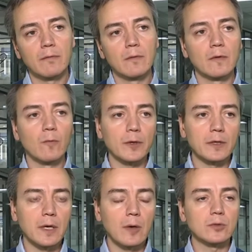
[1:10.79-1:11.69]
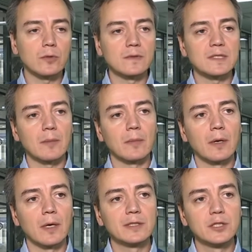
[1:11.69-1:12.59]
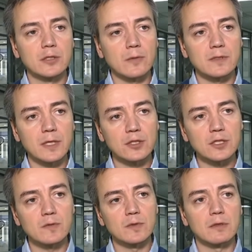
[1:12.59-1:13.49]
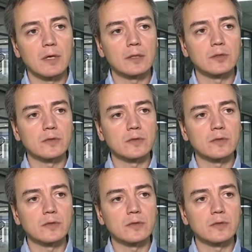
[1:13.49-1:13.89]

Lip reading: working out on some additional sanctions with regard